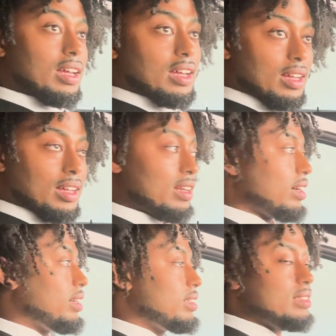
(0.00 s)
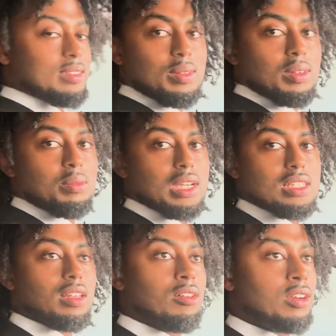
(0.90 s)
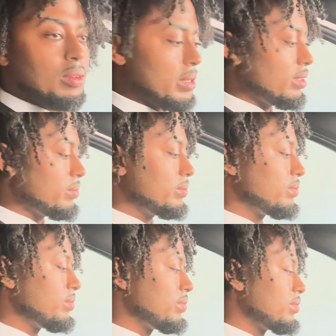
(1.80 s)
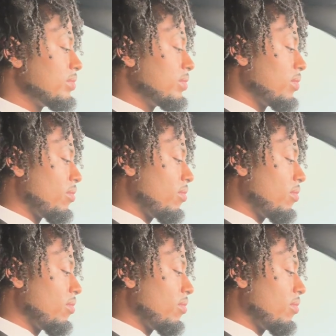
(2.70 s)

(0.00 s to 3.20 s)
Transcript: And uh, praise the Lord, amen. Praise the Lord.